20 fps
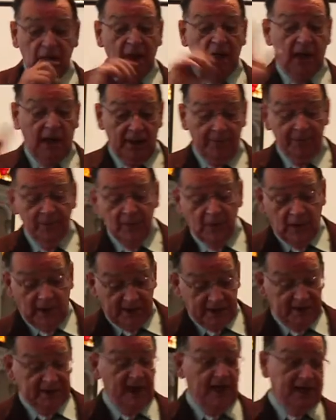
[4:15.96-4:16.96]
I
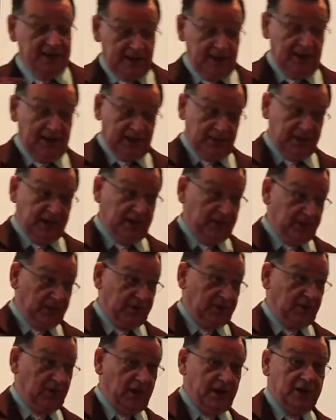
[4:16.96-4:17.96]
just had to get the bit
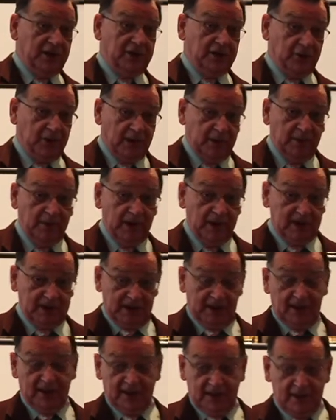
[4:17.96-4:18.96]
of the collegium in because
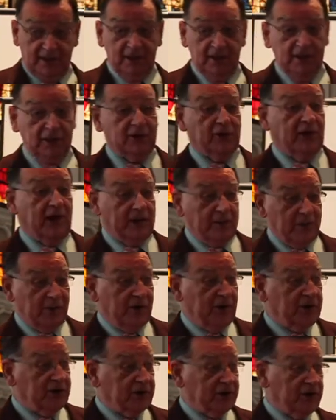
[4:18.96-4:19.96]
I did need your
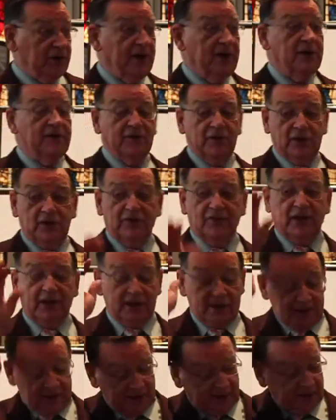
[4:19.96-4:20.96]
admiration for the
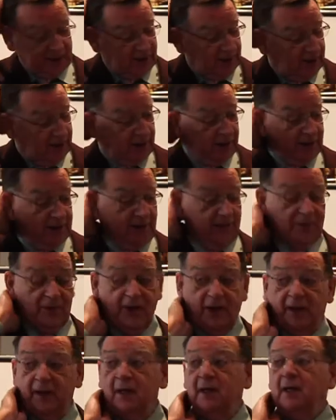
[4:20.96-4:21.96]
fact that I got up there.